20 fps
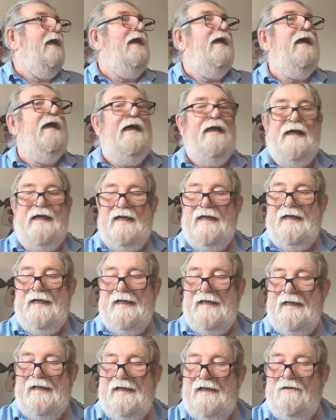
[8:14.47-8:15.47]

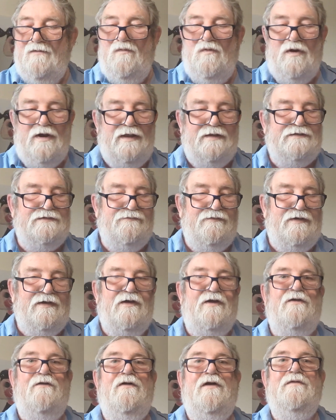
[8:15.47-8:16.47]
What else have I
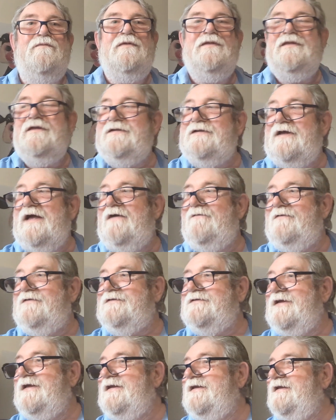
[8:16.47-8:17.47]
got around me that you haven't
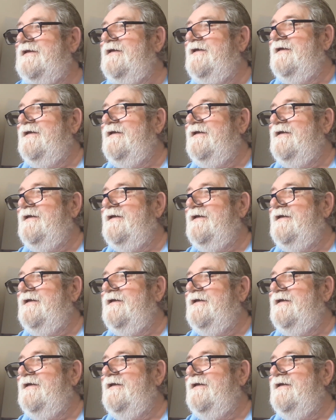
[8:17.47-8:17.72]
seen?